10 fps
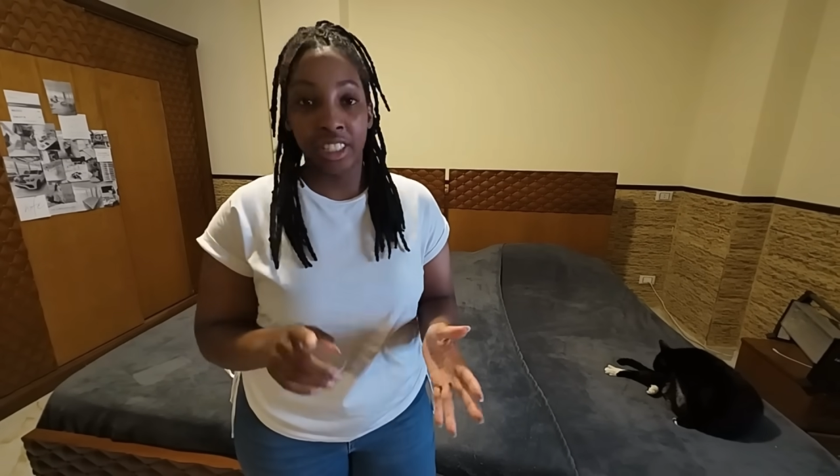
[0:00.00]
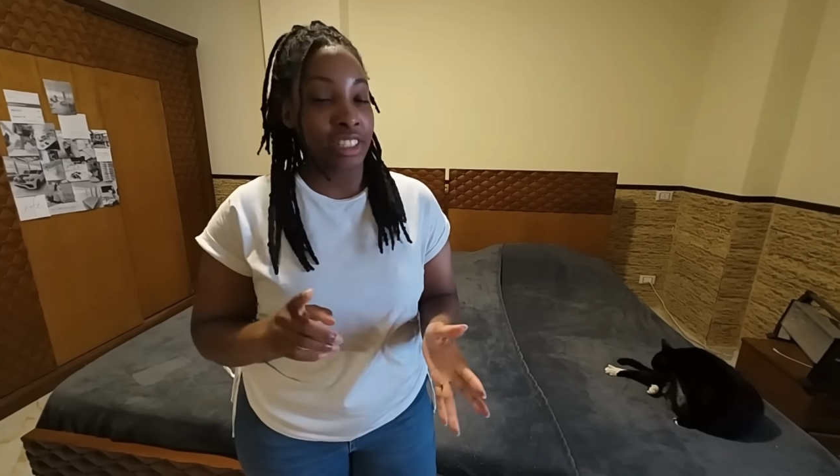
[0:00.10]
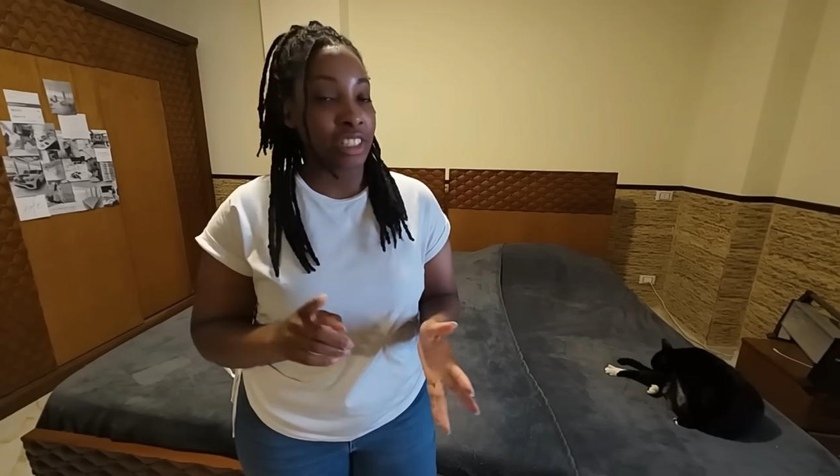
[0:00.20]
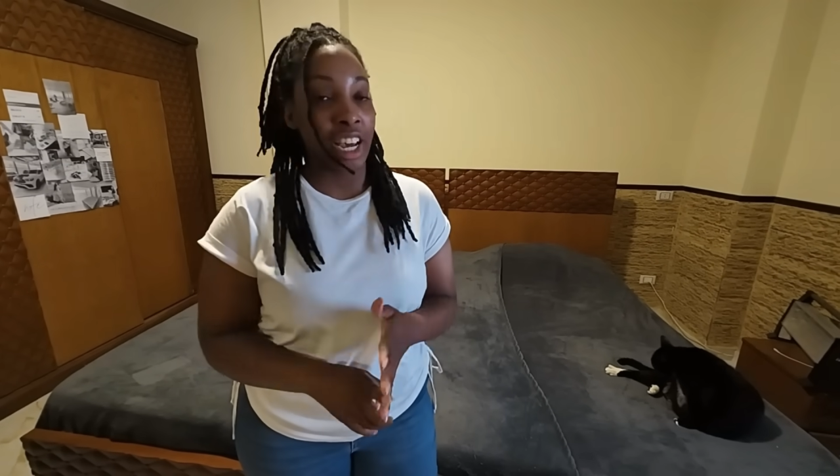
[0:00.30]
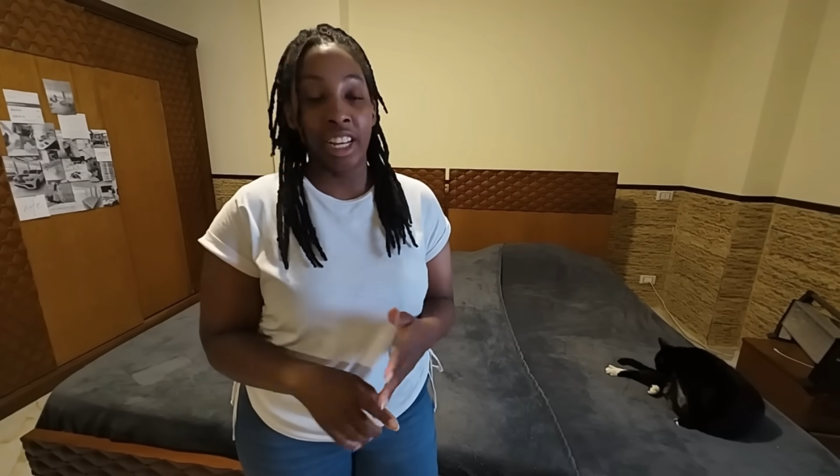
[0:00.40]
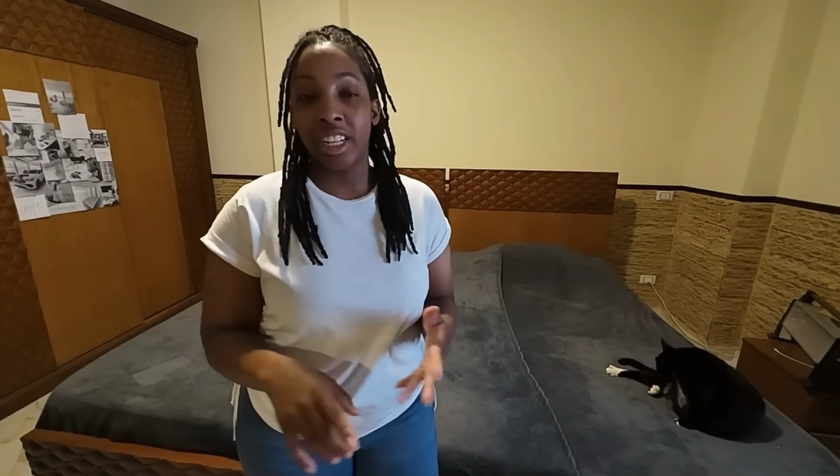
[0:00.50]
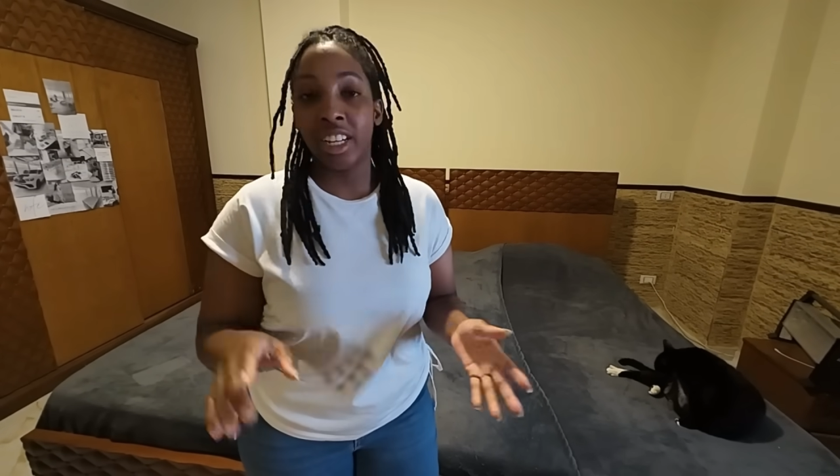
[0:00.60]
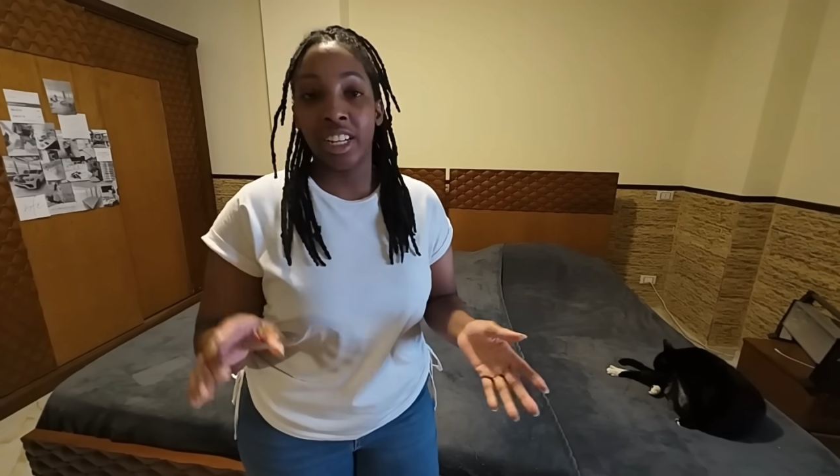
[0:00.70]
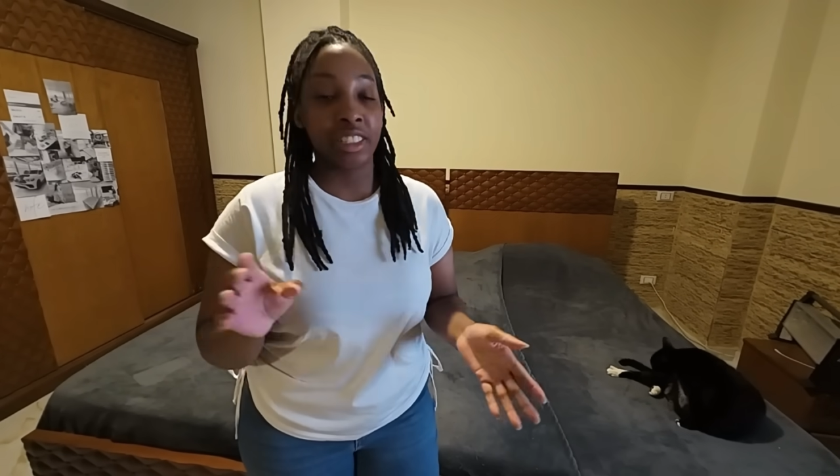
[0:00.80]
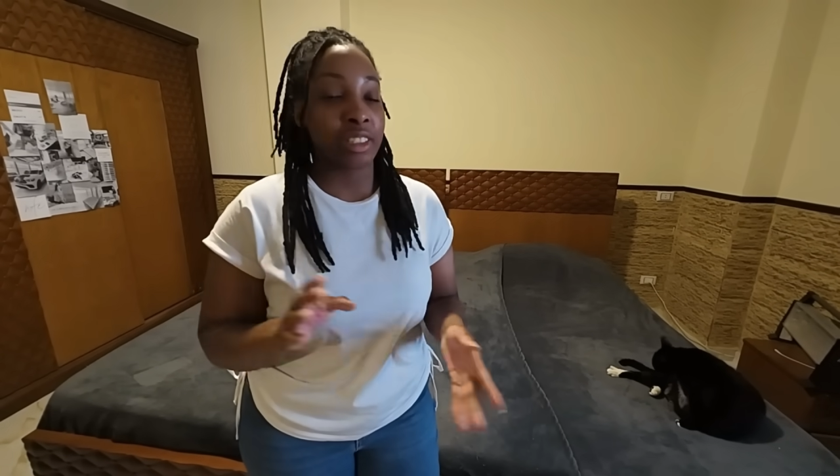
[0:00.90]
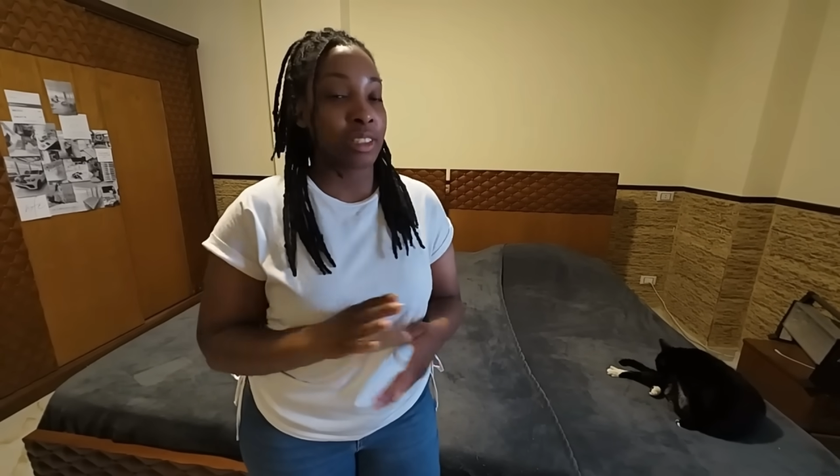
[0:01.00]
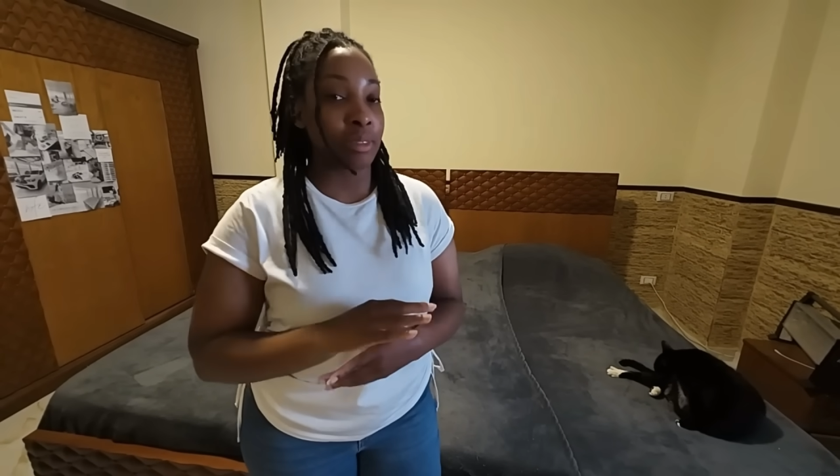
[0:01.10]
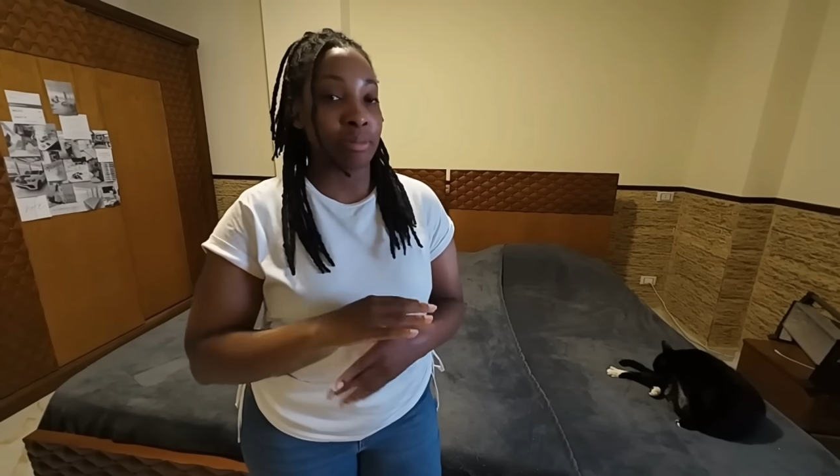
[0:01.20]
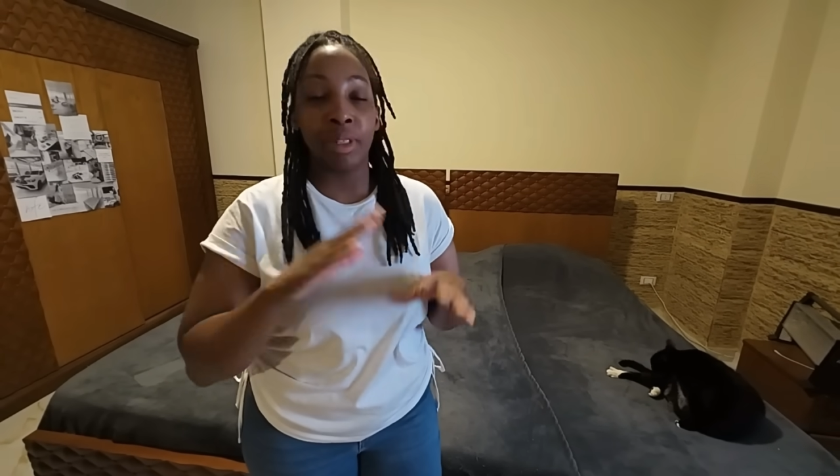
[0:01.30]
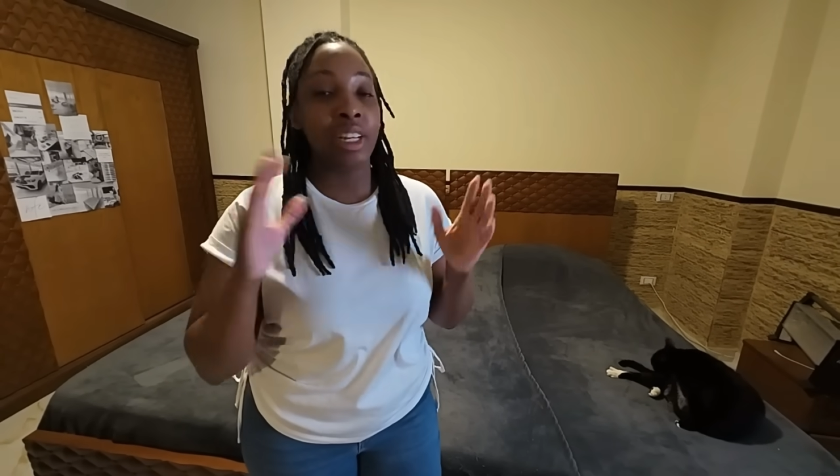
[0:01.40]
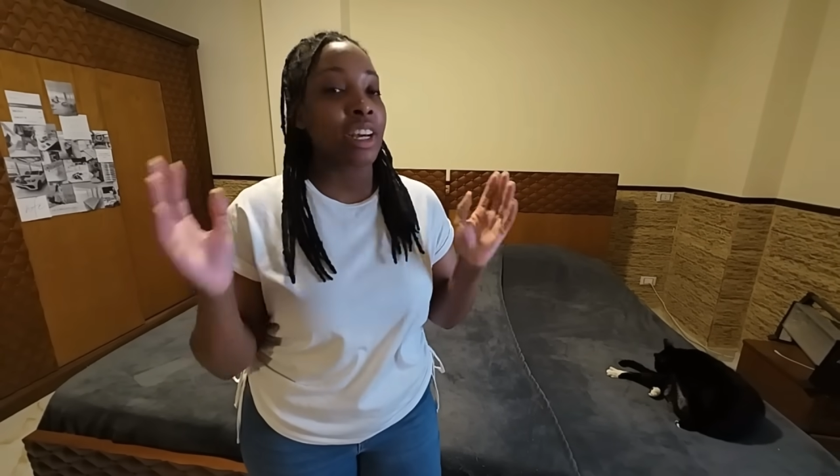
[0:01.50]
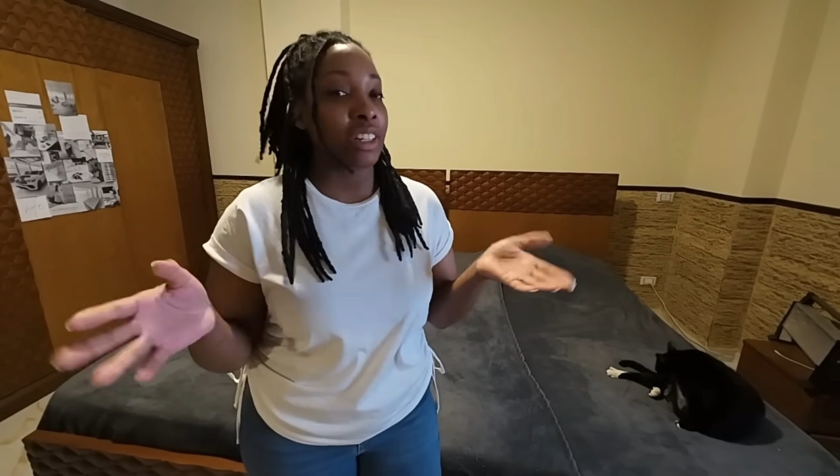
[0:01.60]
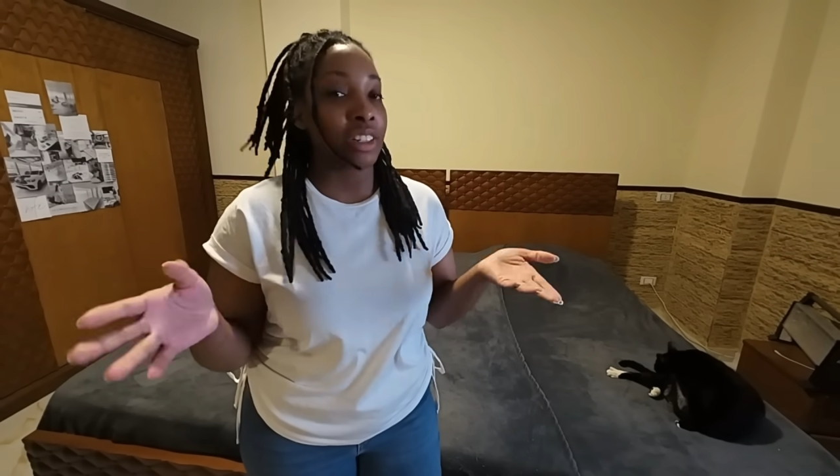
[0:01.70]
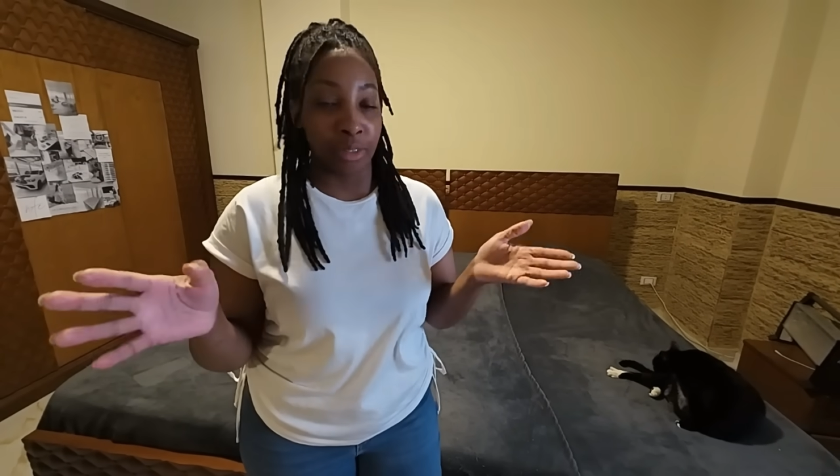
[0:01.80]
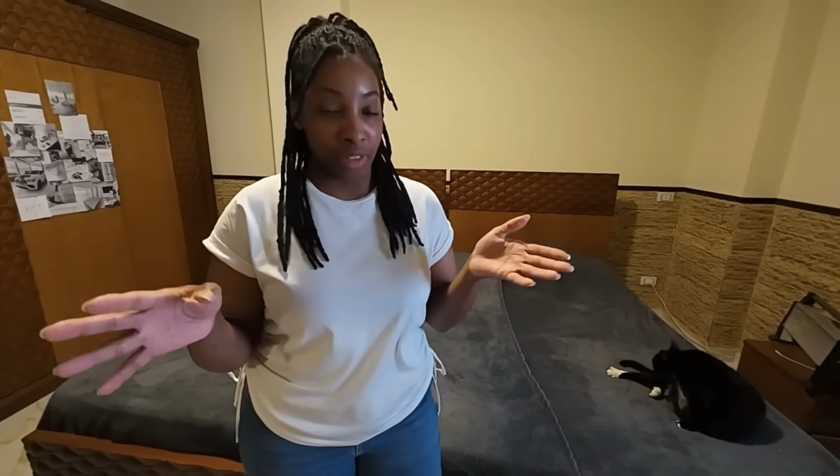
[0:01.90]
to Thailand, to many
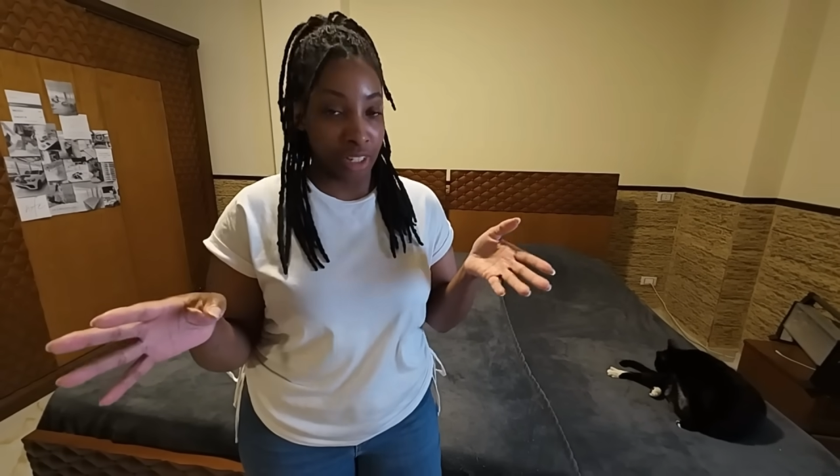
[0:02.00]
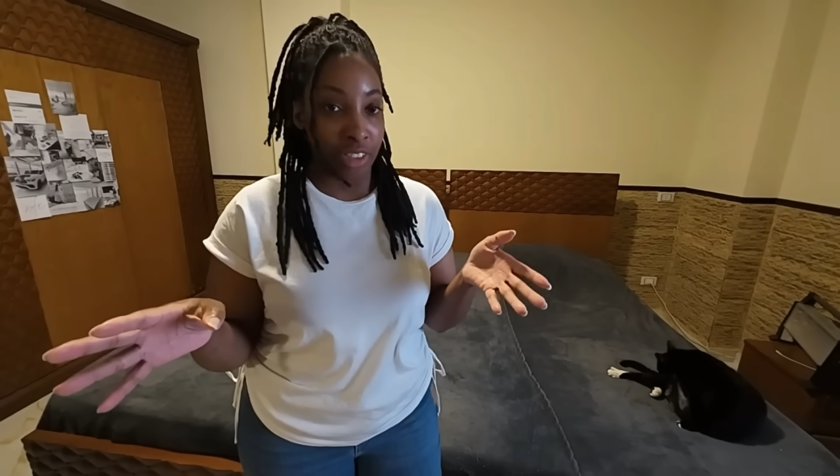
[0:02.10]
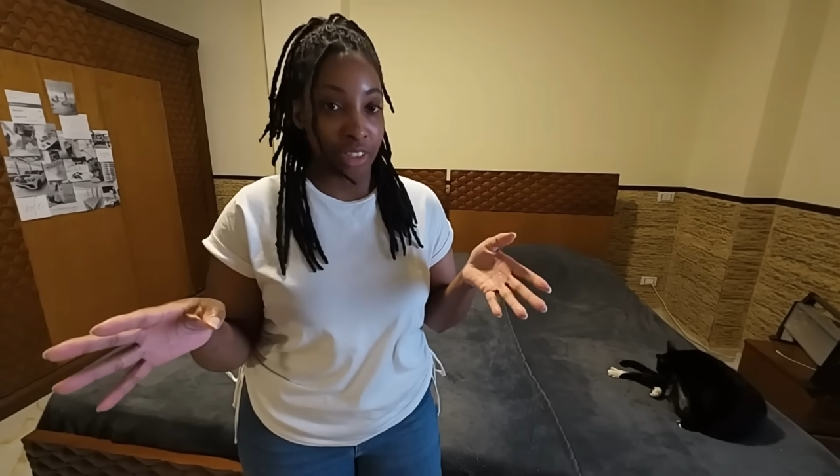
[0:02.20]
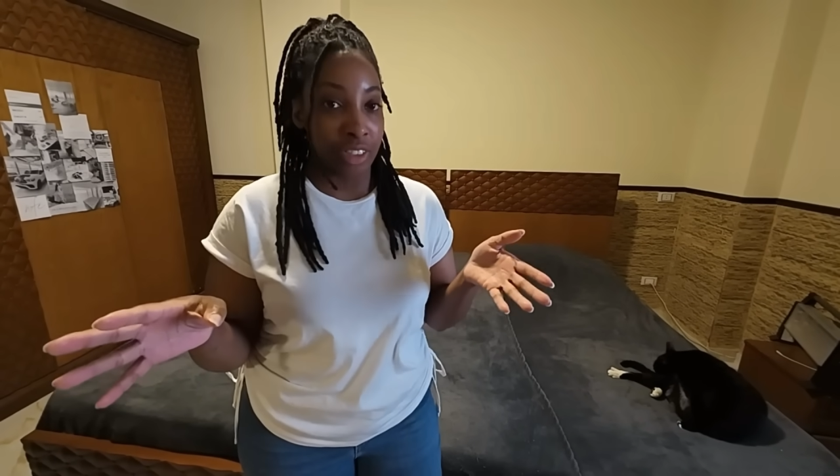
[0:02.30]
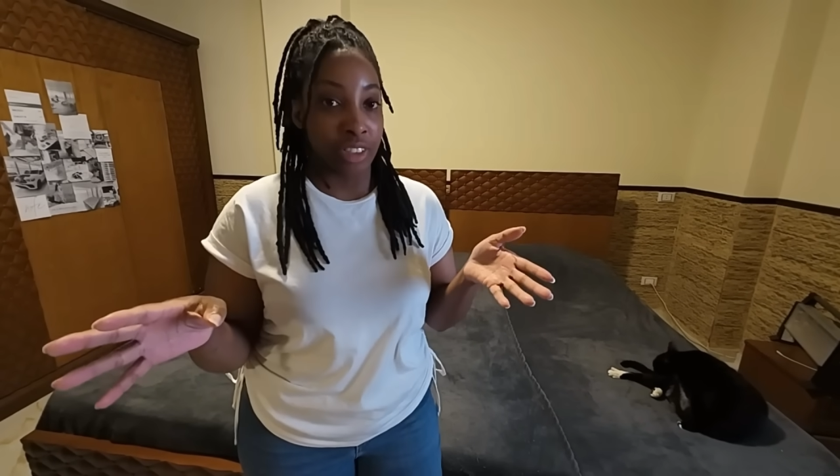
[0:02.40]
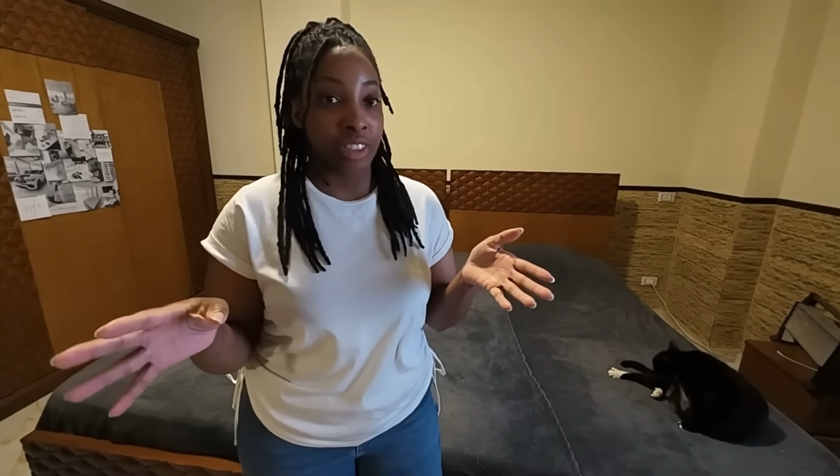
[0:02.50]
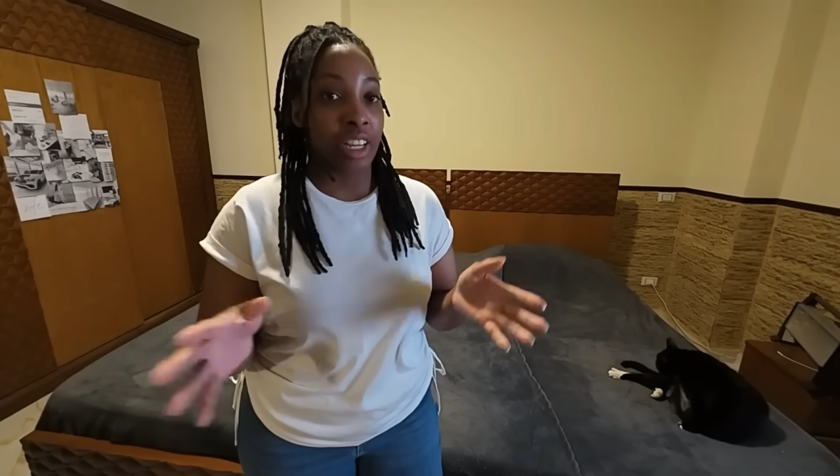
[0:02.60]
other different countries.